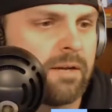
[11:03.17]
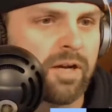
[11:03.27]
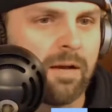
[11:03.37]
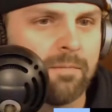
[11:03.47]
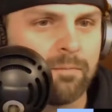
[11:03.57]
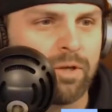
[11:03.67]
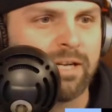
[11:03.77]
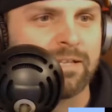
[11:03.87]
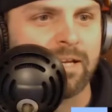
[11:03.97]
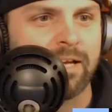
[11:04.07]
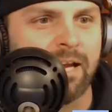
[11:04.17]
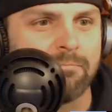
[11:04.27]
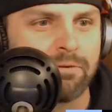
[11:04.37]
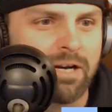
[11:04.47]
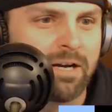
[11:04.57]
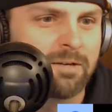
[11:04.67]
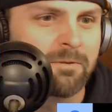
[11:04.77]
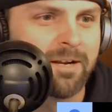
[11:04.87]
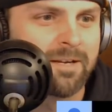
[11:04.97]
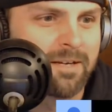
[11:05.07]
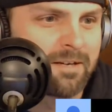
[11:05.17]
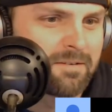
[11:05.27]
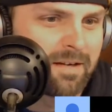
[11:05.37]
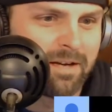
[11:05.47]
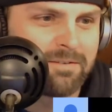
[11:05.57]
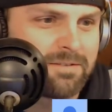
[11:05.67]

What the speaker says: I'm looking at that Camo Con right now. I don't